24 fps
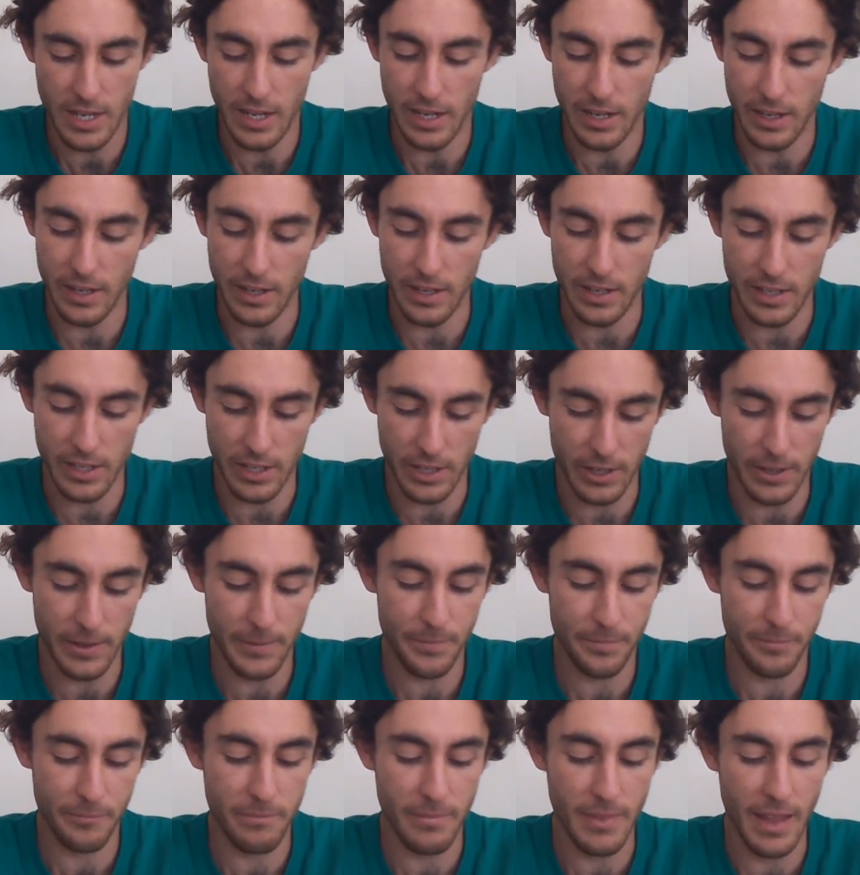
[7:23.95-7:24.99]

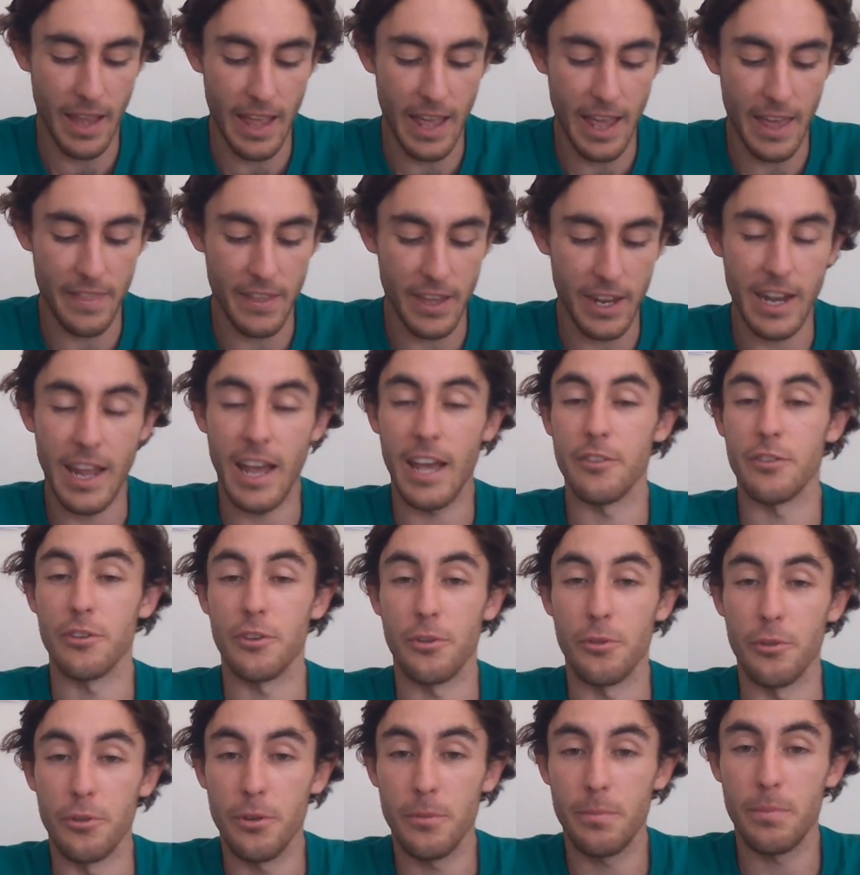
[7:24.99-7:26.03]
And then as a
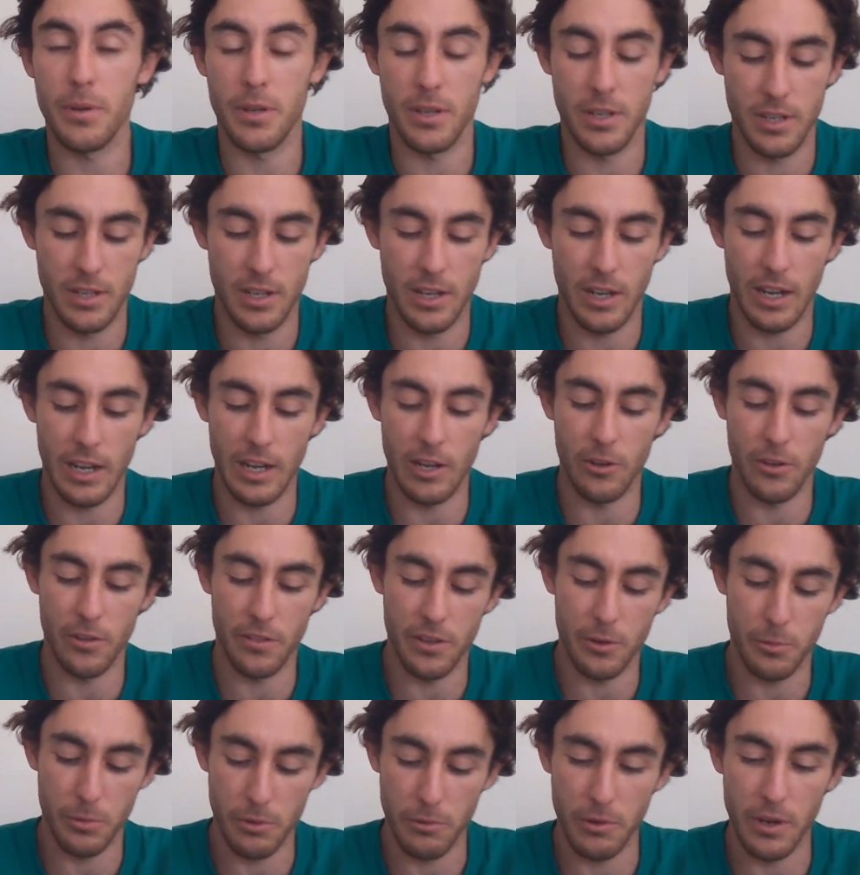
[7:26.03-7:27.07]
group, I learned
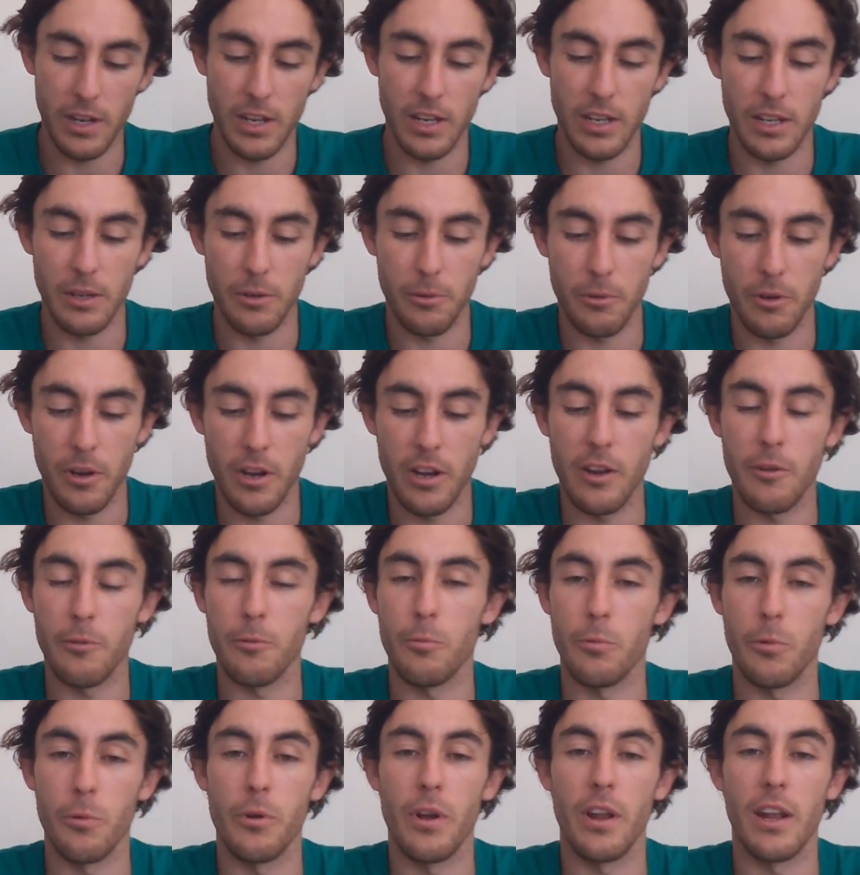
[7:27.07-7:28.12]
that we
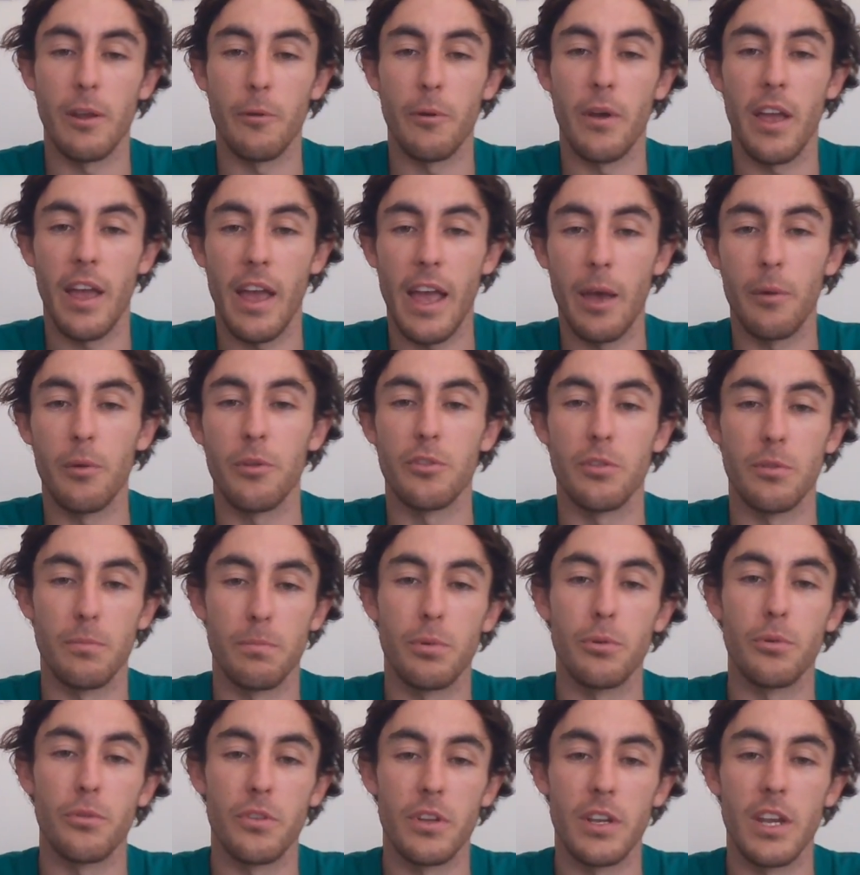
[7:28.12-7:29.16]
really were able to
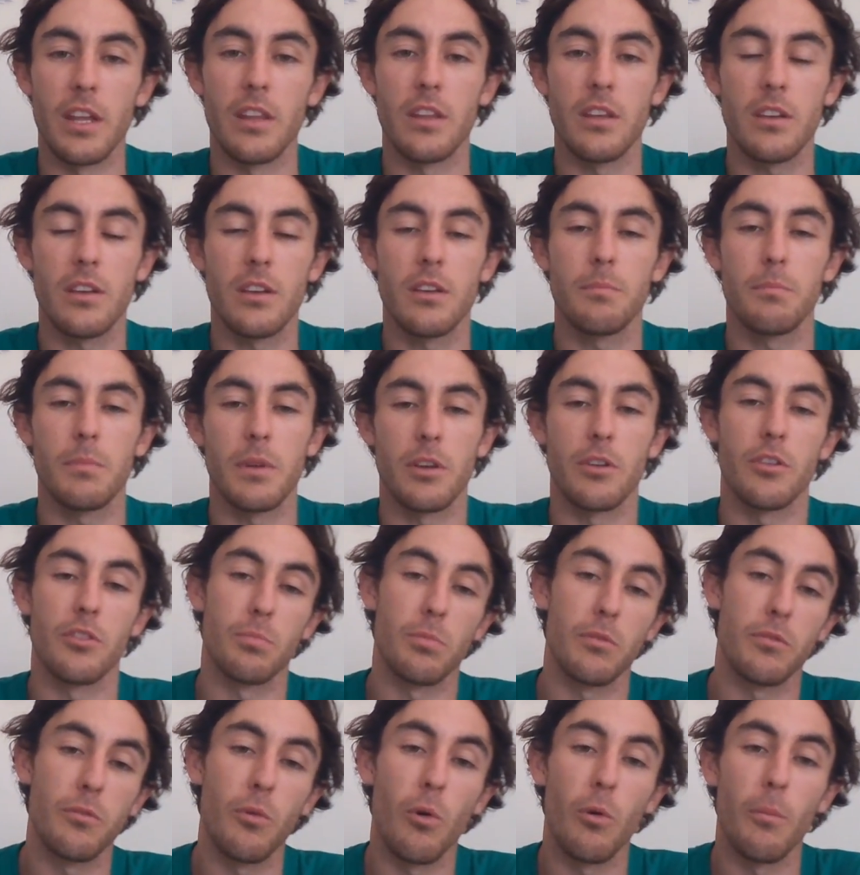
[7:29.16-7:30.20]
pull together, because
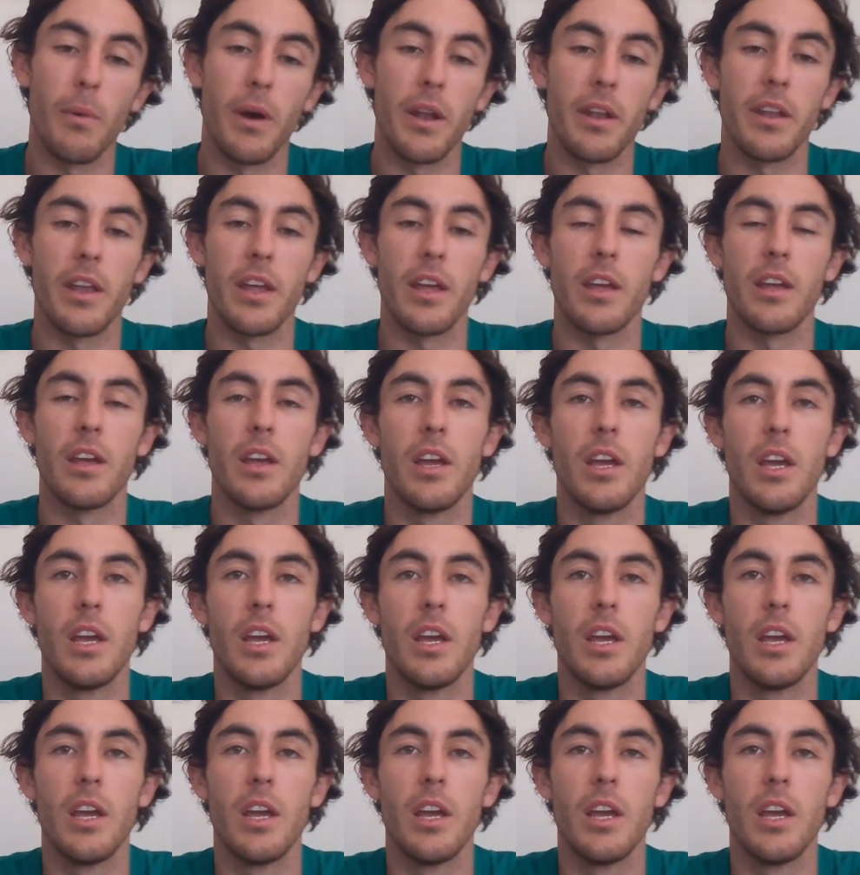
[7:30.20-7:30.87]
before Monday